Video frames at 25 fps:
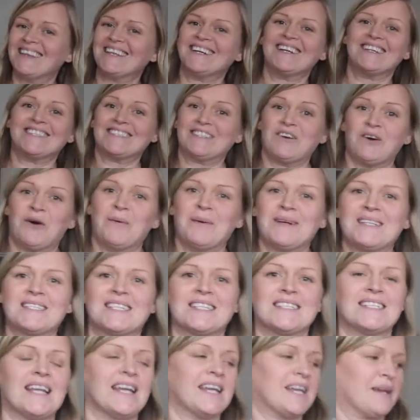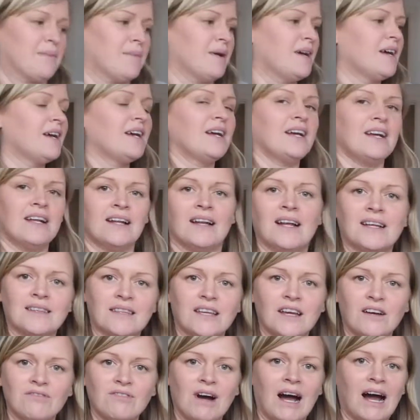it's always the same. Like
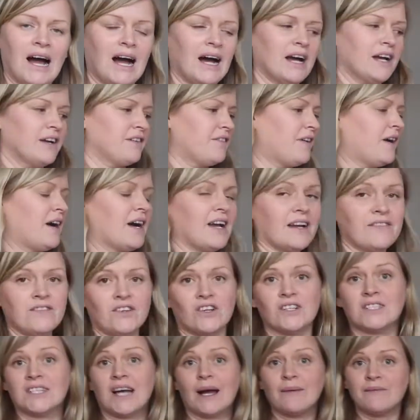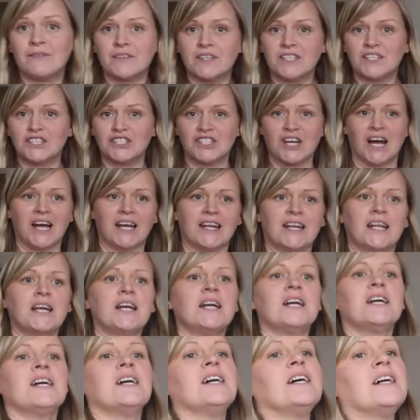they arrive, I haven't got time for this chatting,
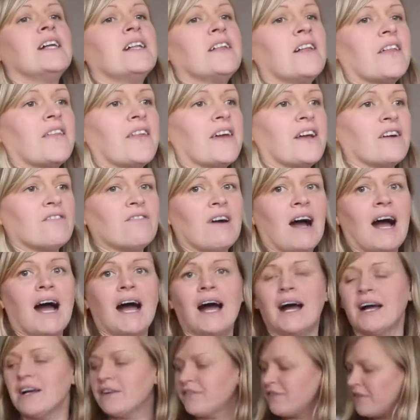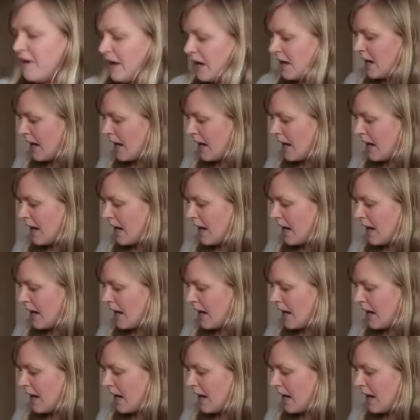but they arrive